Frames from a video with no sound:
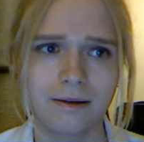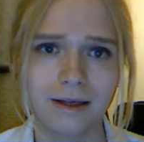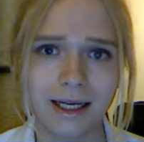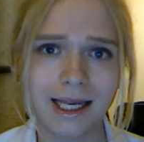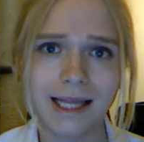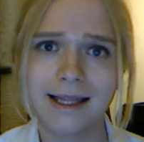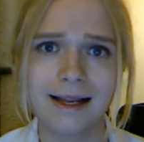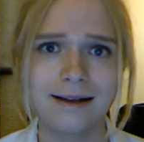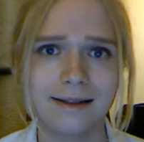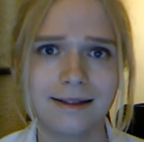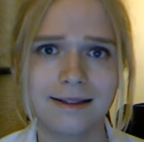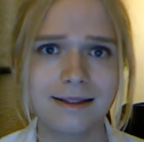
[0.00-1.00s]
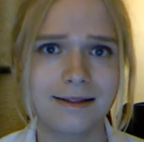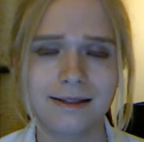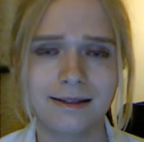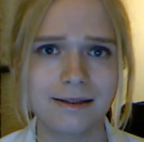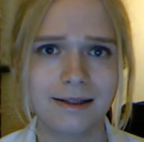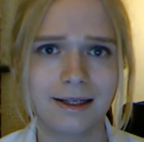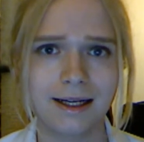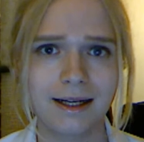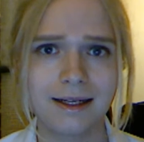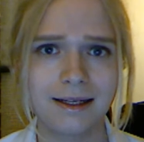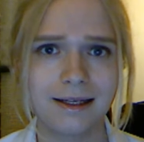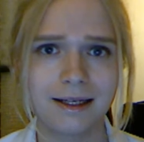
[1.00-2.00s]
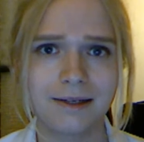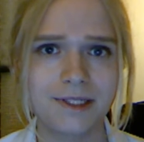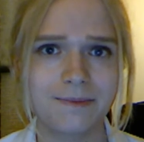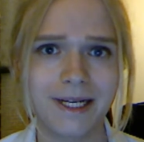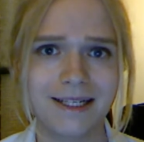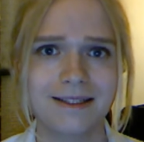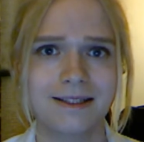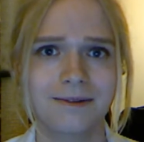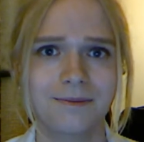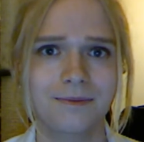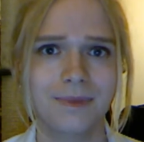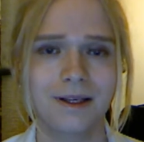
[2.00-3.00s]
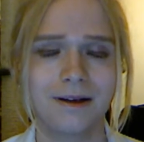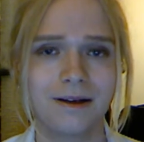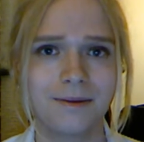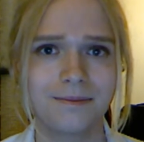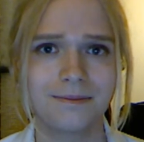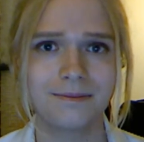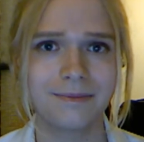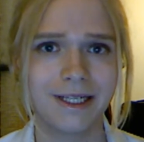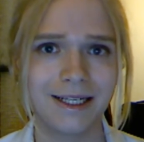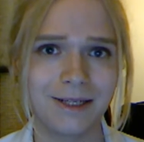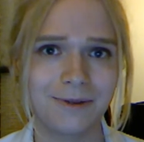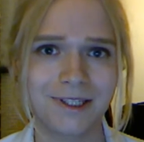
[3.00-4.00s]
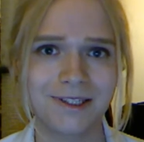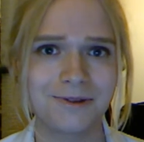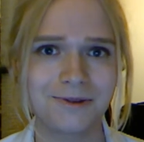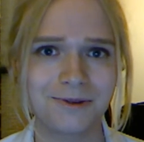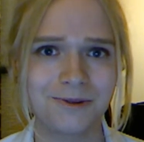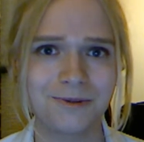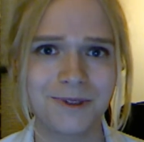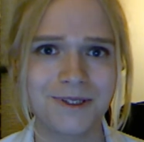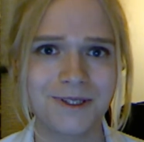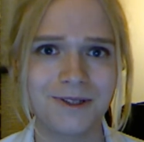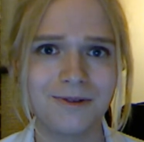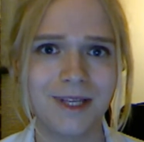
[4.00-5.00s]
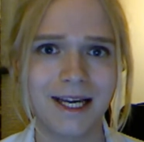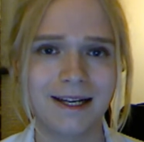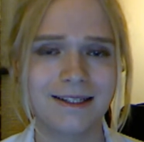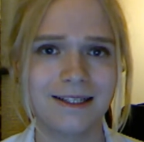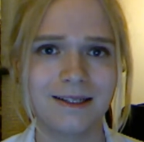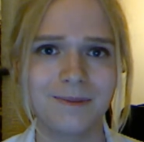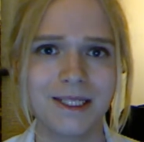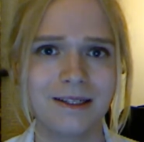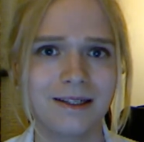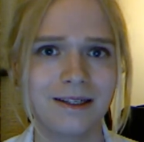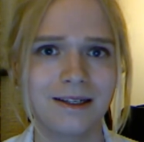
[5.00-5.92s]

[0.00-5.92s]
I get that, and I I respect um, anyone who who wants to do that. I mean,